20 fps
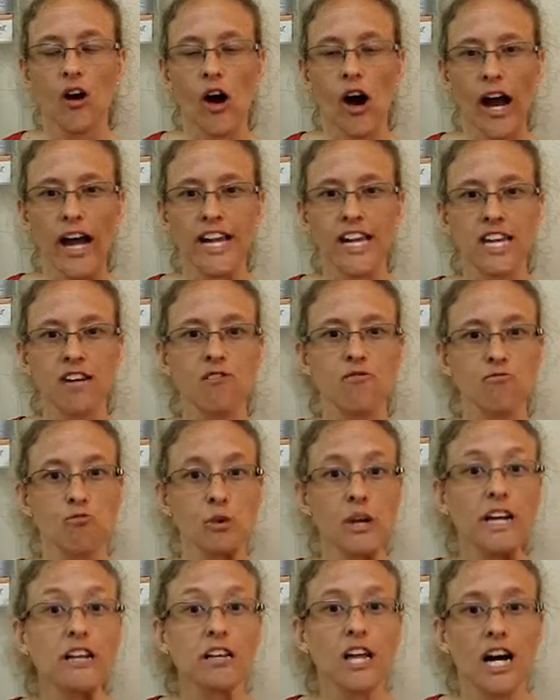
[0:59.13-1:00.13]
I didn't
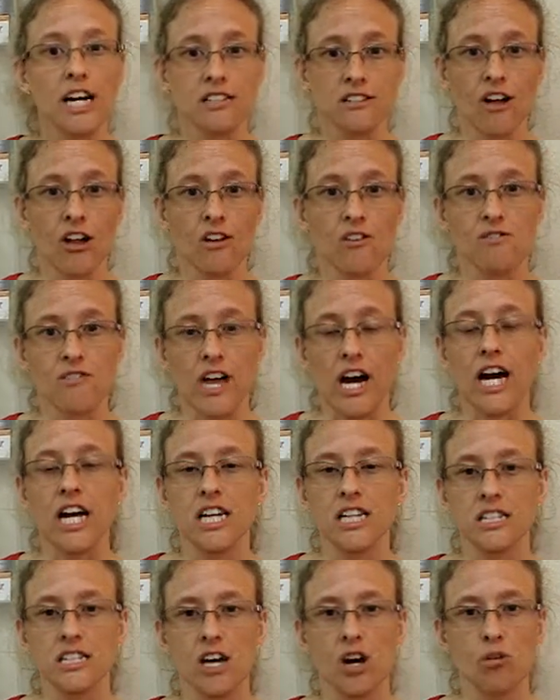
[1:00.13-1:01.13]
realize all of
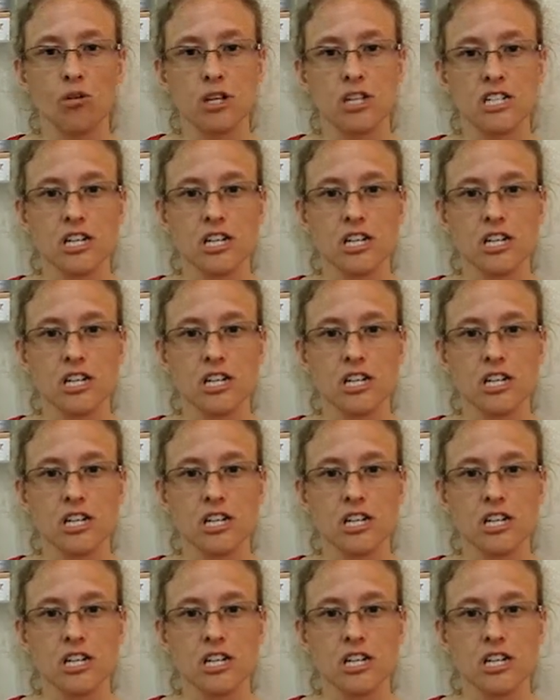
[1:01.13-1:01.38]
that until we